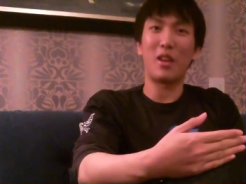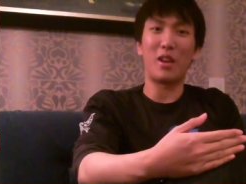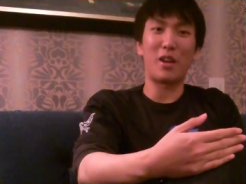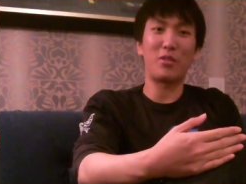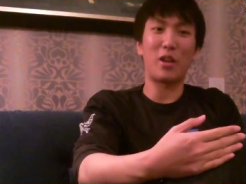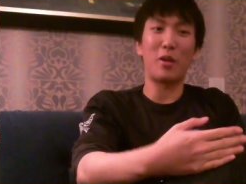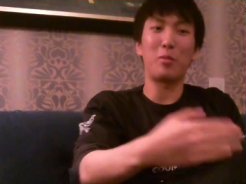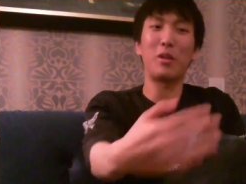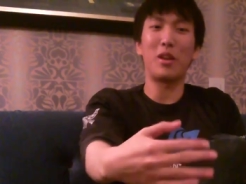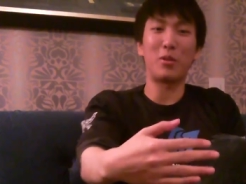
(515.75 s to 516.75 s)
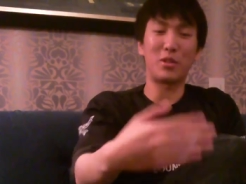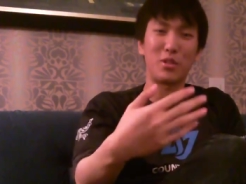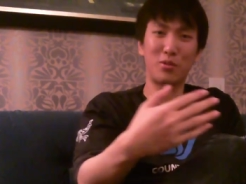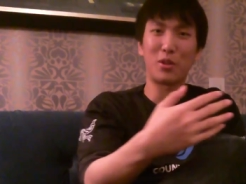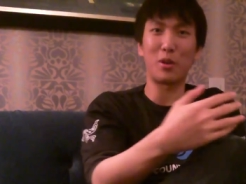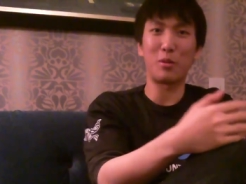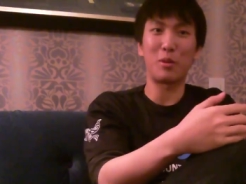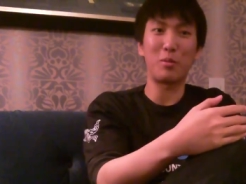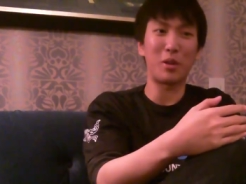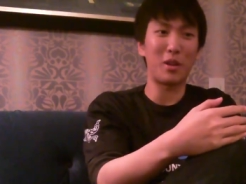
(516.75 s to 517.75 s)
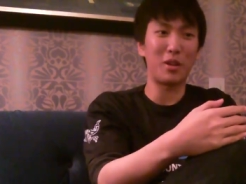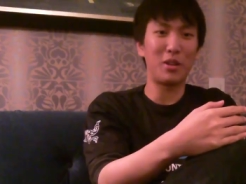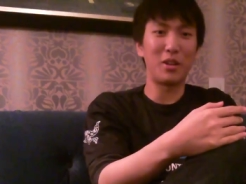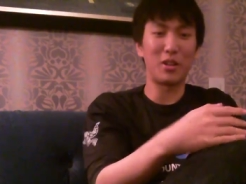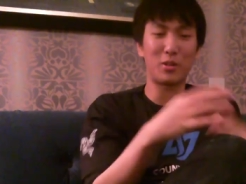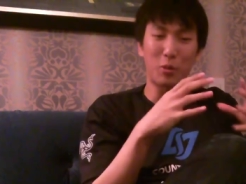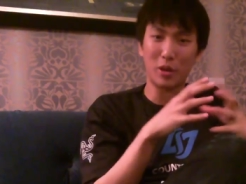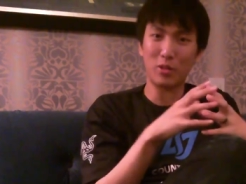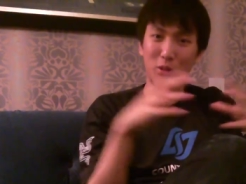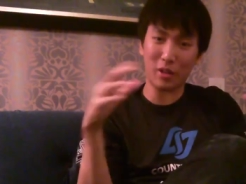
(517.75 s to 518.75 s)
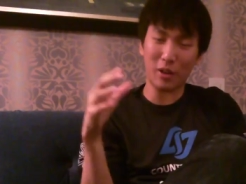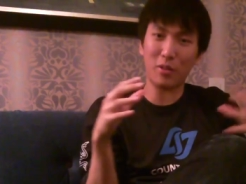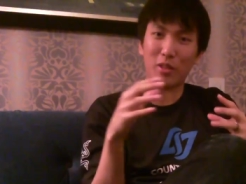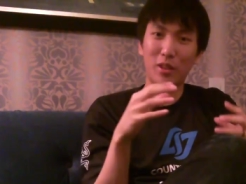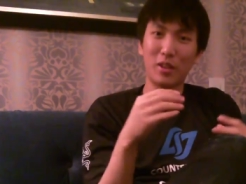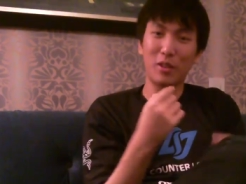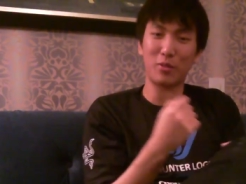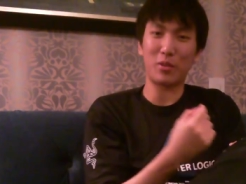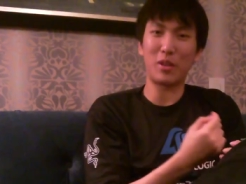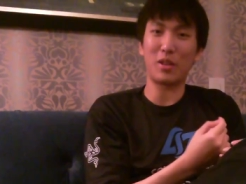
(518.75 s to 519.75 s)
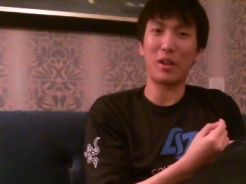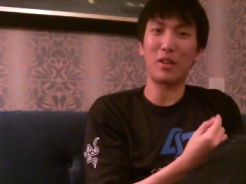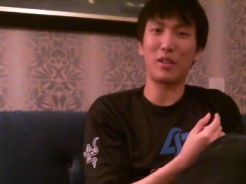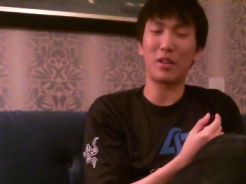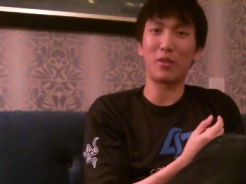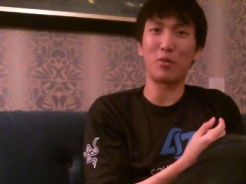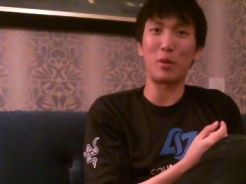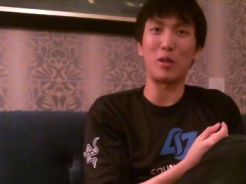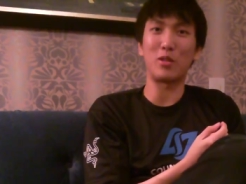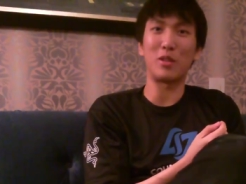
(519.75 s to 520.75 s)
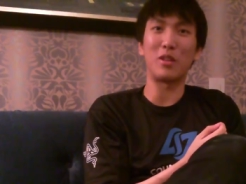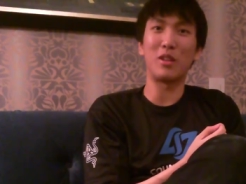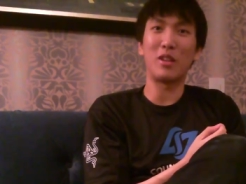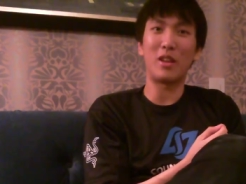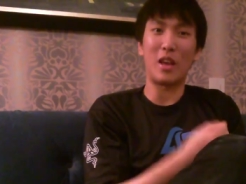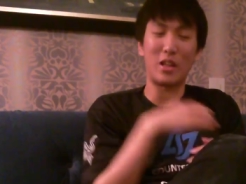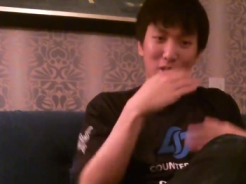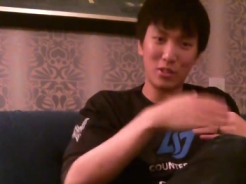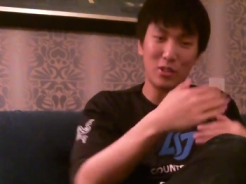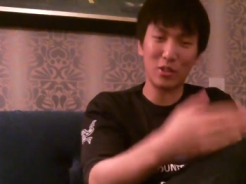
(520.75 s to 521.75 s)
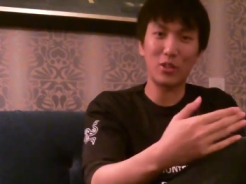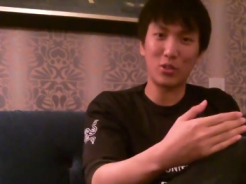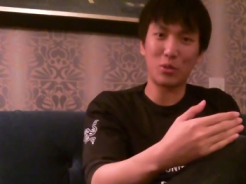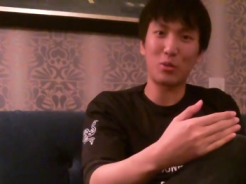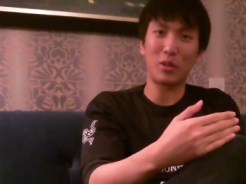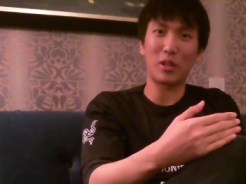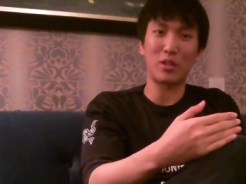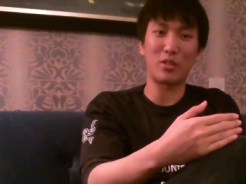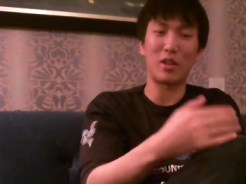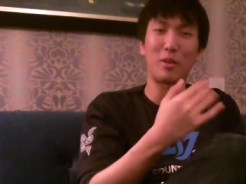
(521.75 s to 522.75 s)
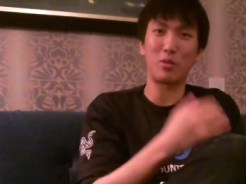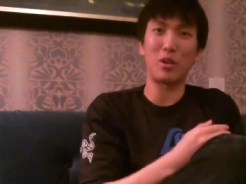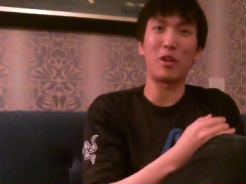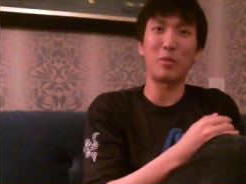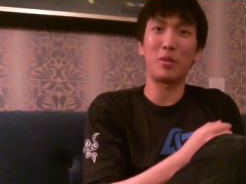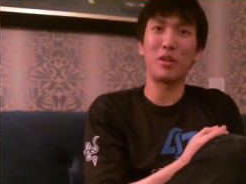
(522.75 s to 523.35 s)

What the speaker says: and I have to outplay what's in front of me. But a support has to look at everything and feed the AD like information and still do like the same job.